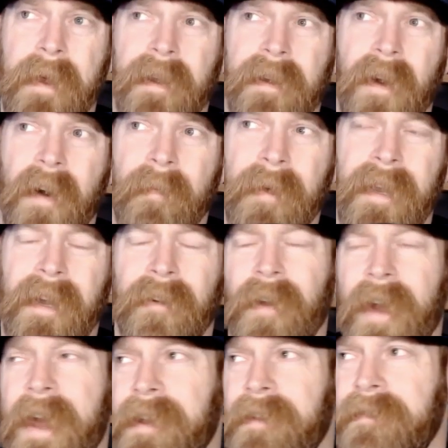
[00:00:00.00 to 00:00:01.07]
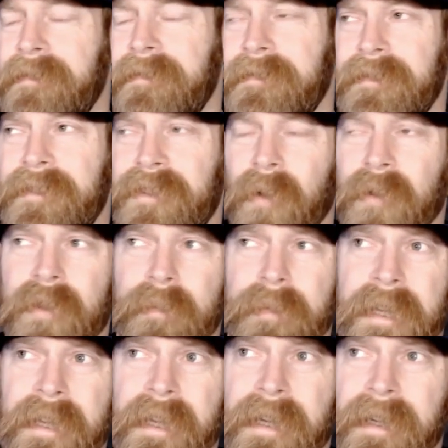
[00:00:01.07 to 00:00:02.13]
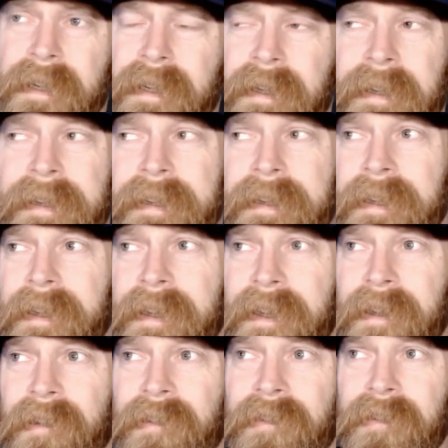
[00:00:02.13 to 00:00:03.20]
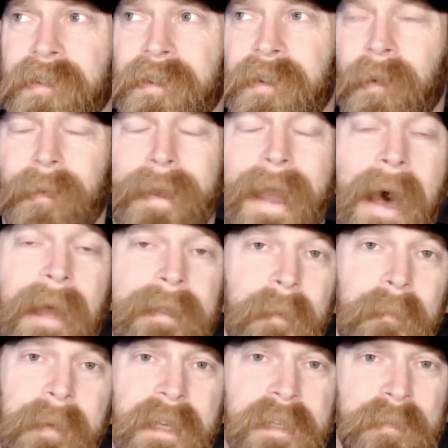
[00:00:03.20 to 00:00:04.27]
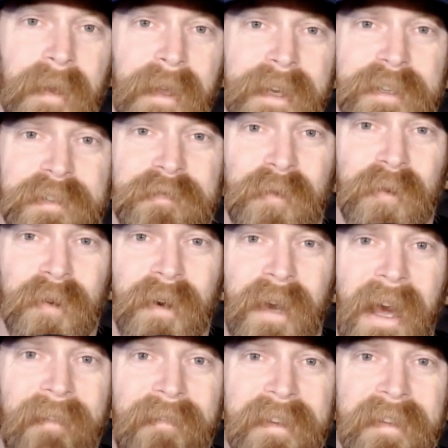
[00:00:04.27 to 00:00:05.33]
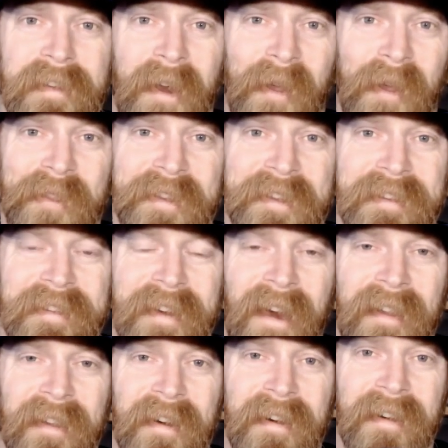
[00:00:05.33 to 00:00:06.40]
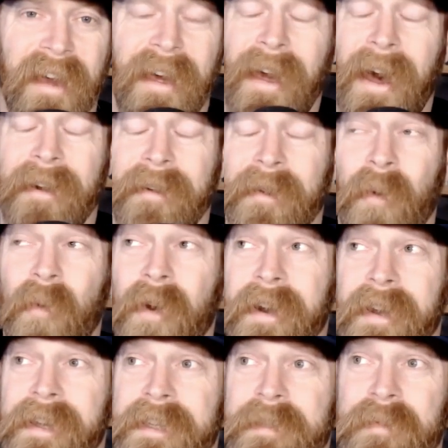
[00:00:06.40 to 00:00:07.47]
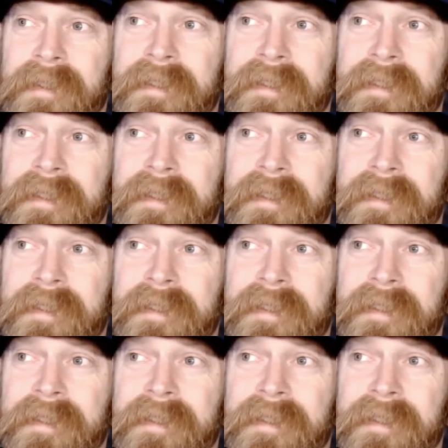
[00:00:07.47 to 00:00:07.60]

comment. Now, granted, social media is you know not the best place for having healthy dialogue. I, I don't know what it is, but